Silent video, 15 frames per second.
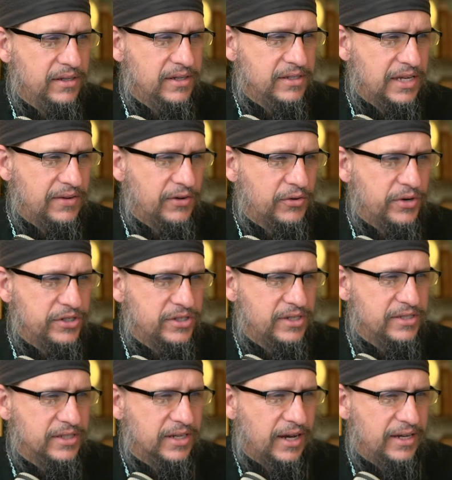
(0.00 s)
Is even Christian
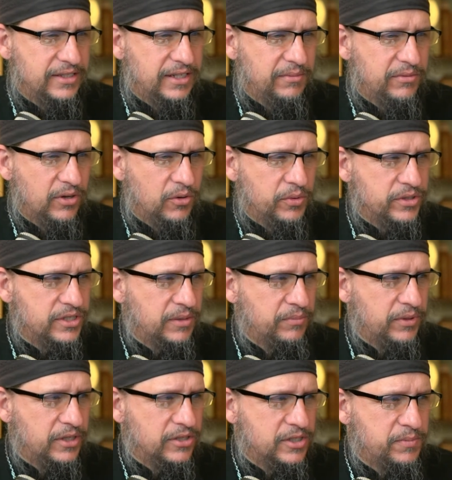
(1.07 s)
as a concept? Or are we
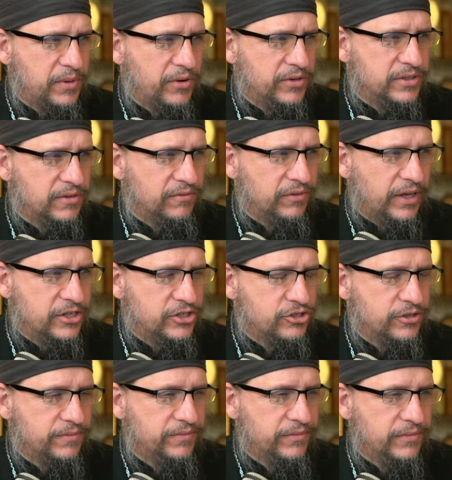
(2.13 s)
simply spirits in flesh?